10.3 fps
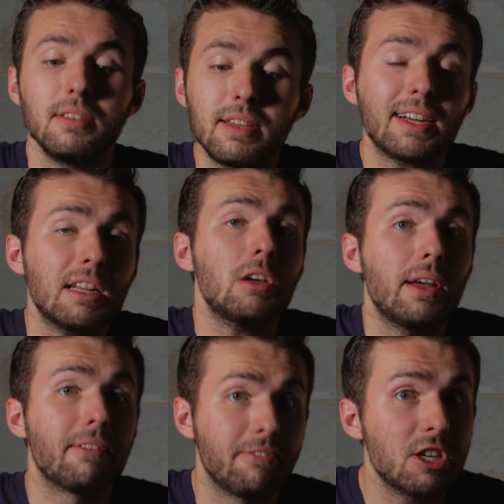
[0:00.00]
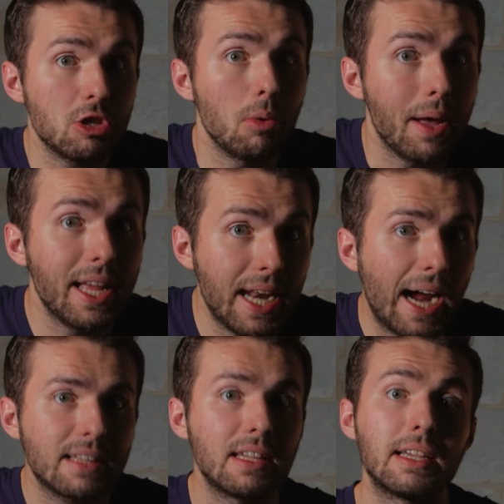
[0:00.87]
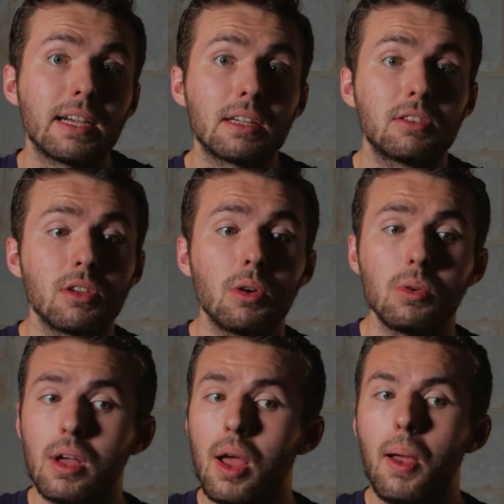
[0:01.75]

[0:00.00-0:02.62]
technically official paid acting gig, so